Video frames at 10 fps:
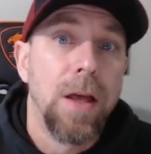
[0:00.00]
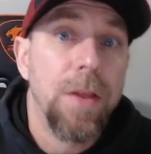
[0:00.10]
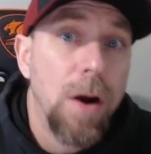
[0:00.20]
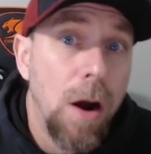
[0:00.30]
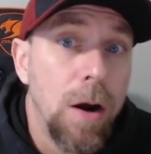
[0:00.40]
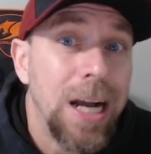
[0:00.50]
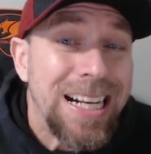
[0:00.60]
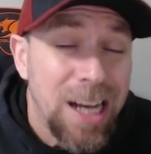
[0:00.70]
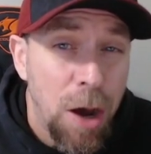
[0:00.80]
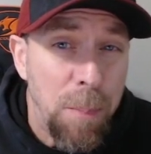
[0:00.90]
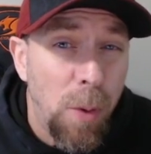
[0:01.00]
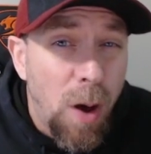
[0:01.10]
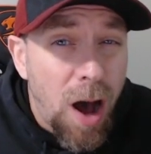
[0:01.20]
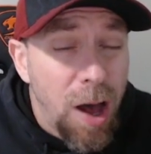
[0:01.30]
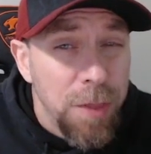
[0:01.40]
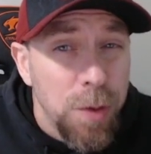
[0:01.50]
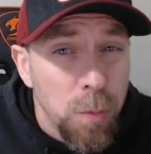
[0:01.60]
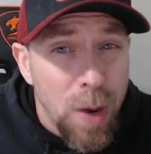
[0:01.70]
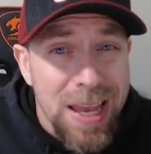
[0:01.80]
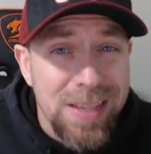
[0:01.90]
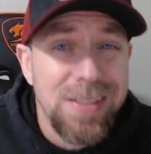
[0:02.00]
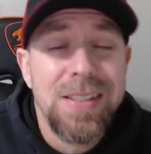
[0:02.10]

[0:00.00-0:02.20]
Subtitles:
there are a couple other ways